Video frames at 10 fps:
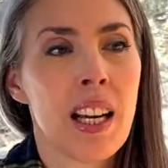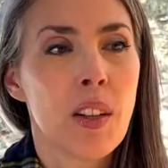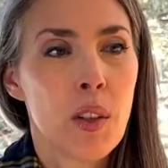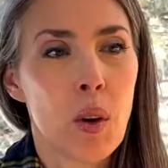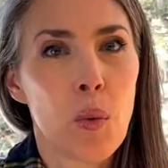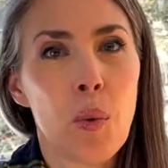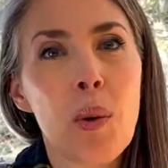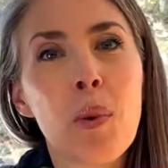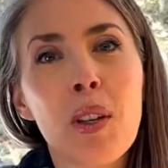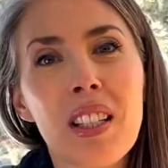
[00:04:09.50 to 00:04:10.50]
So we
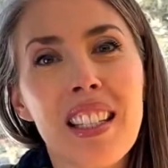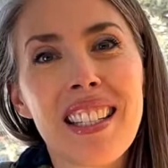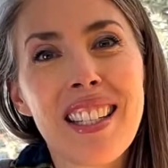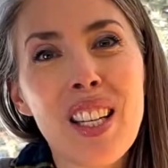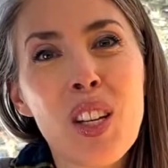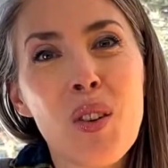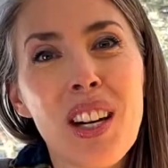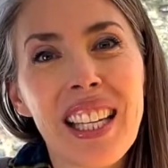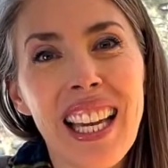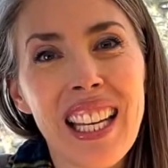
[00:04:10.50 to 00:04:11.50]
will see you
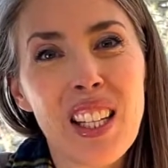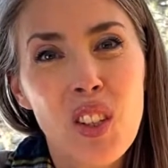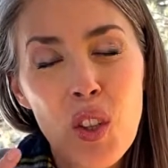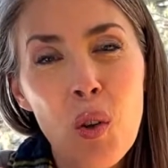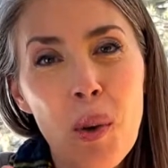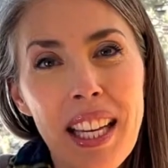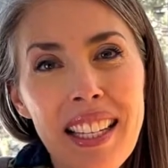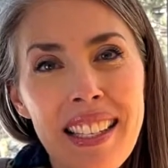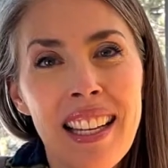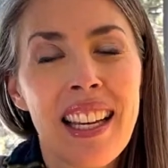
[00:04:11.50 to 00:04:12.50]
again in two
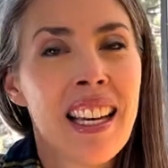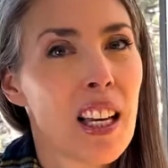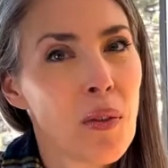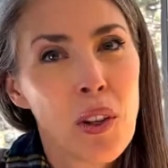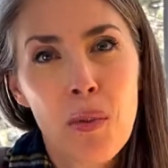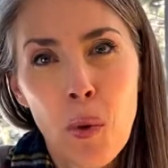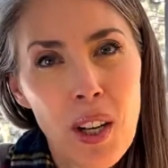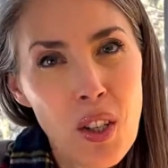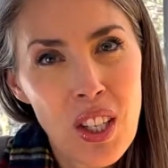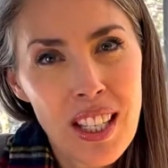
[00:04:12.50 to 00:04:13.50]
weeks if you have
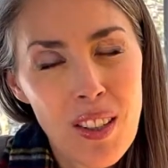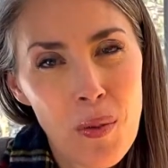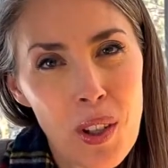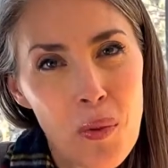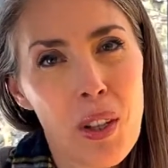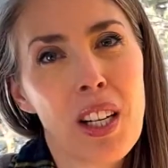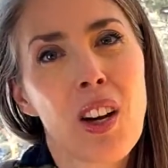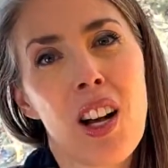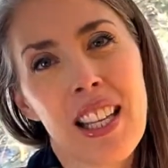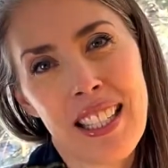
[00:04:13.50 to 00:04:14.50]
questions, feel free to
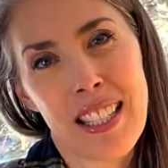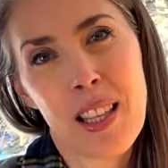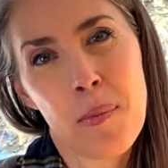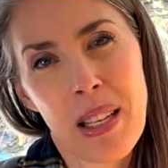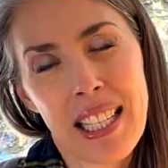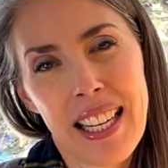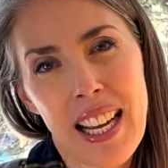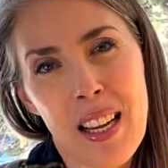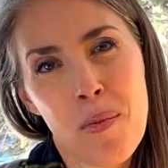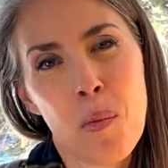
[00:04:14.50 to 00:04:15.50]
call us in the
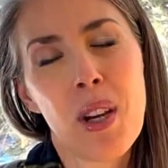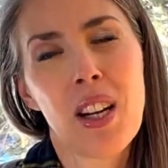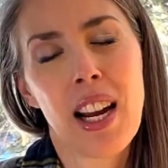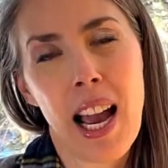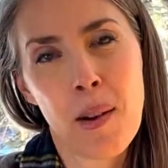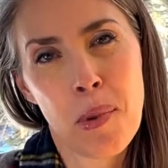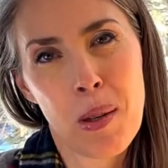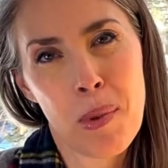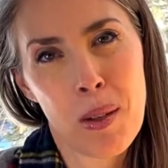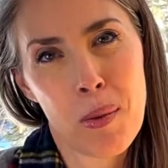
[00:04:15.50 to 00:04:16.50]
meantime. We are happy
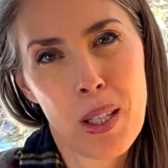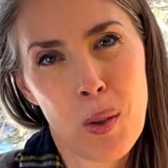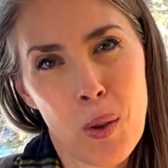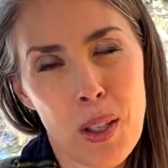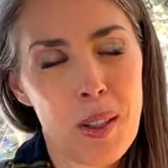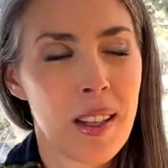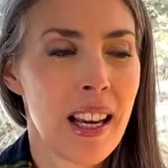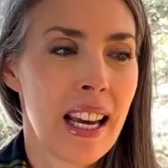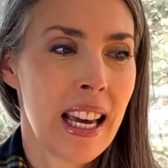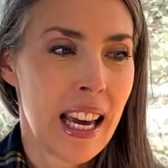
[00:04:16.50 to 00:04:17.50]
to be a resource.
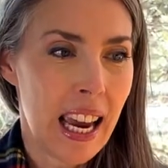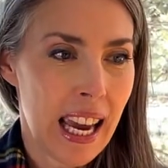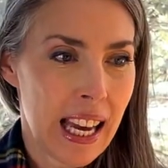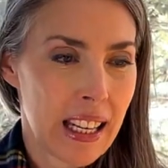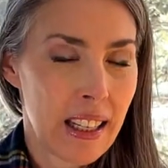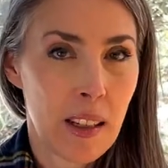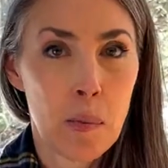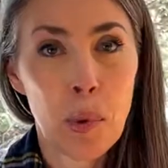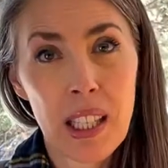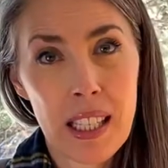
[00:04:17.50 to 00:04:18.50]
And
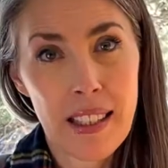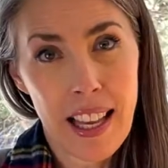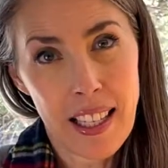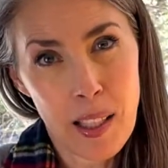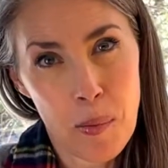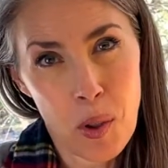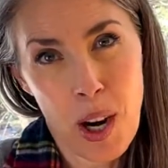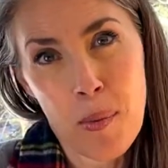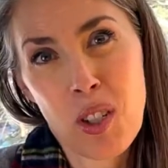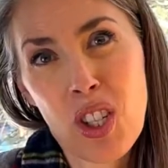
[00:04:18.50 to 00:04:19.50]
please like,
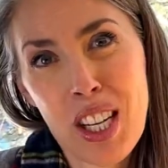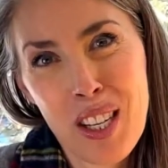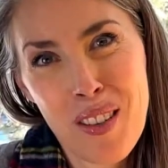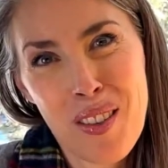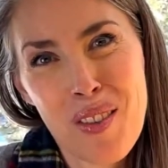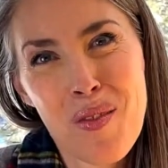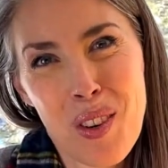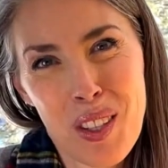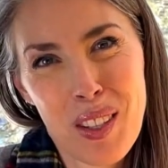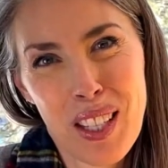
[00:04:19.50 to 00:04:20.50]
subscribe, and share.
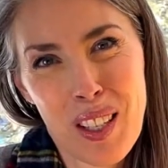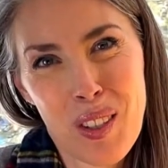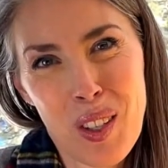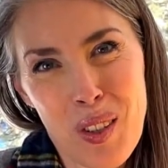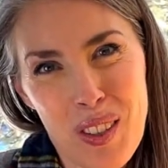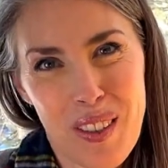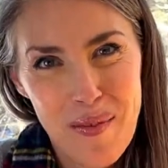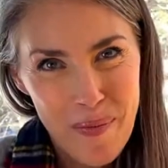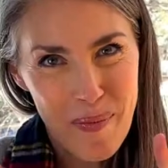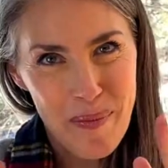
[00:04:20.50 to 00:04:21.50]
We'll see you soon.
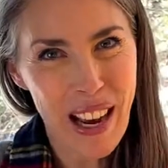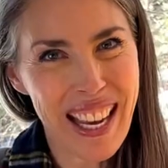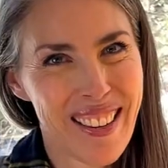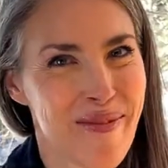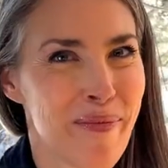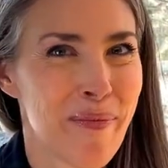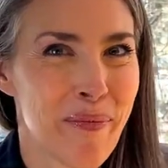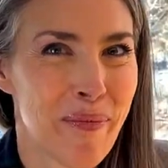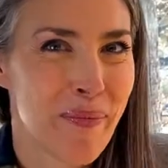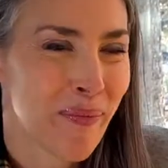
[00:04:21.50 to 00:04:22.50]

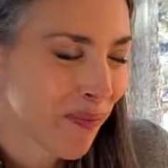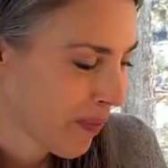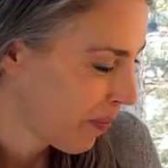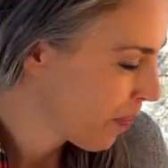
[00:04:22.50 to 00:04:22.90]
Bye.